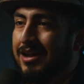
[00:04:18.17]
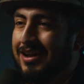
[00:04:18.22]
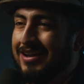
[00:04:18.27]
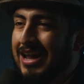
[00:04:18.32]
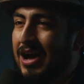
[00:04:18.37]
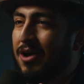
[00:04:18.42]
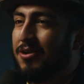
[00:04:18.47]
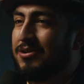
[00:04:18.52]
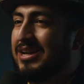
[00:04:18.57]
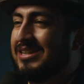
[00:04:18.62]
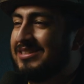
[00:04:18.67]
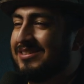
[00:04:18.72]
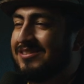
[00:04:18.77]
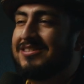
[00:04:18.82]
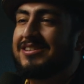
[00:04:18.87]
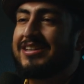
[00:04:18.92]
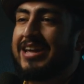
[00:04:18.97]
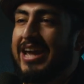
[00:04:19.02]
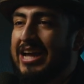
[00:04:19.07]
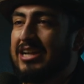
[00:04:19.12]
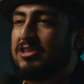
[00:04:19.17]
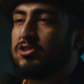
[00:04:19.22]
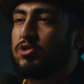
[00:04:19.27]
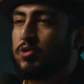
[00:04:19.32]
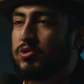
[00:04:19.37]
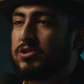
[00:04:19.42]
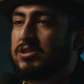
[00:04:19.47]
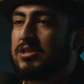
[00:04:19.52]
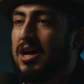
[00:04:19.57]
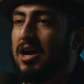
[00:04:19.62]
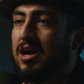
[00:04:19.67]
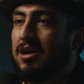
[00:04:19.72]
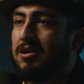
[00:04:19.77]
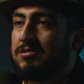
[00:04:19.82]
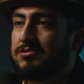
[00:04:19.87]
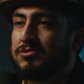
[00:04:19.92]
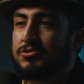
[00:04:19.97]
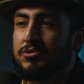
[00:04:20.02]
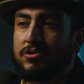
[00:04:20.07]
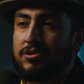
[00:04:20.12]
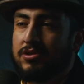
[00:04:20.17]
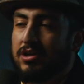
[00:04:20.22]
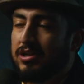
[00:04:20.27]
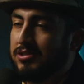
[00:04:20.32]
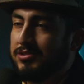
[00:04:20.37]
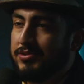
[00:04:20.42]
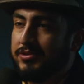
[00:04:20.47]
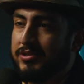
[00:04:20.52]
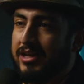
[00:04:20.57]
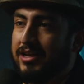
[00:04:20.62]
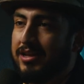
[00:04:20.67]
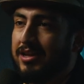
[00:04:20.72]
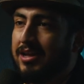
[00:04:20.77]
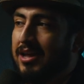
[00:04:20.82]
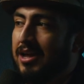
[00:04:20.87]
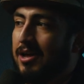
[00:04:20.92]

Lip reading: Nowadays, there's a casual style, so you don't gotta do that.